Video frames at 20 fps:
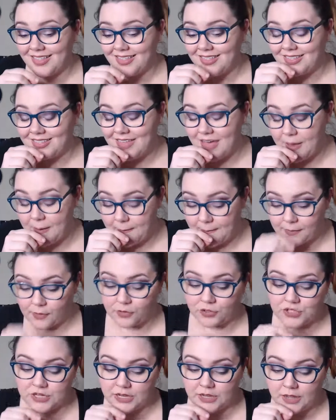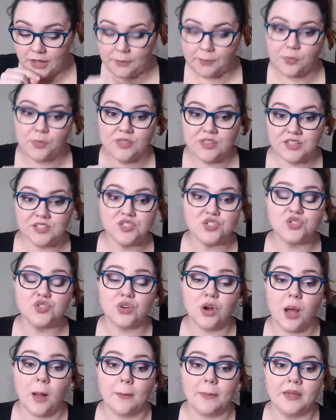the milkshake up with his
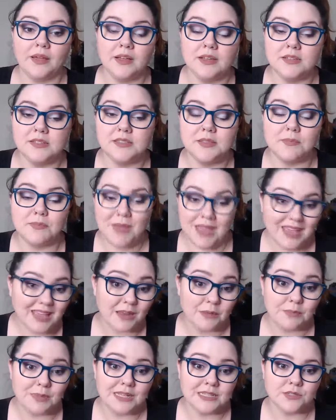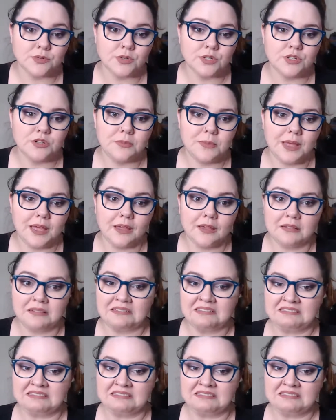straw because the bacon bits were too big.